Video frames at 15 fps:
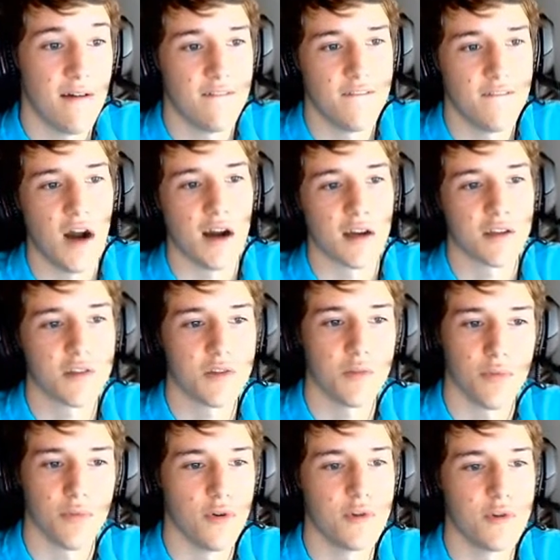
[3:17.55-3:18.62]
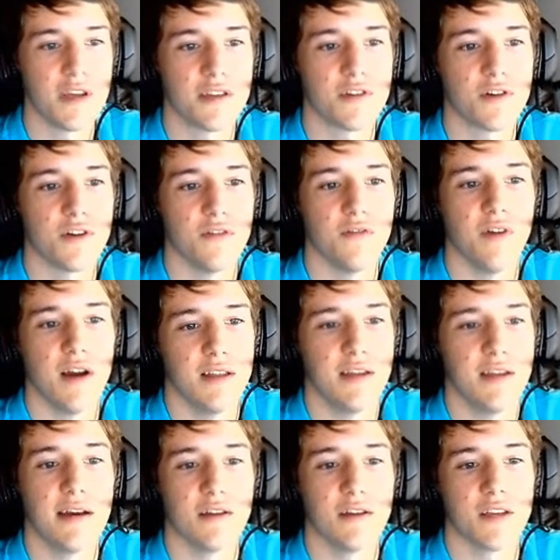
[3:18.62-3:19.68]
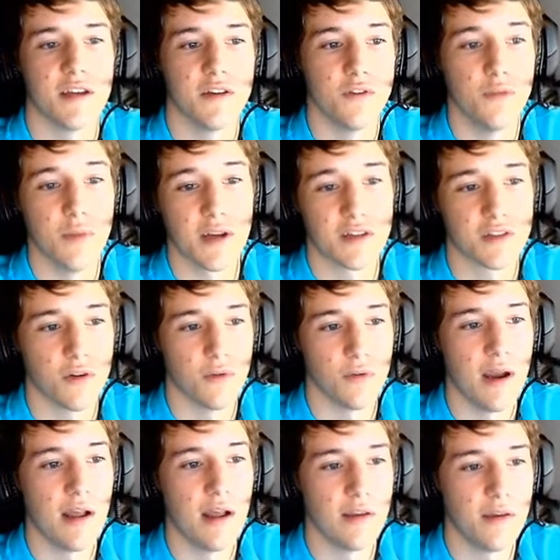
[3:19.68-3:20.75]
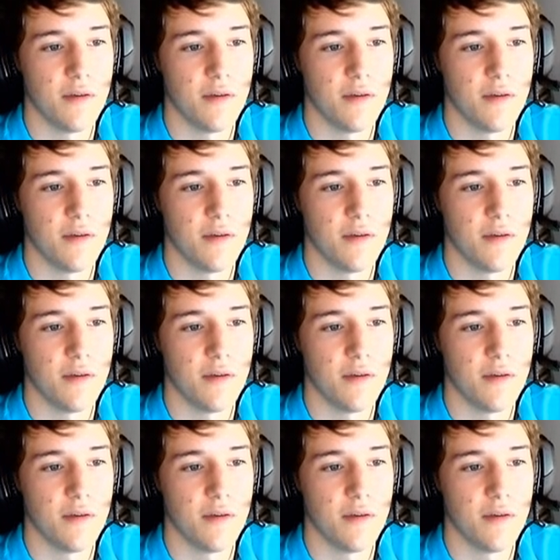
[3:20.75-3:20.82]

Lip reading: Fox, protests turn violent outside New Mexico rally.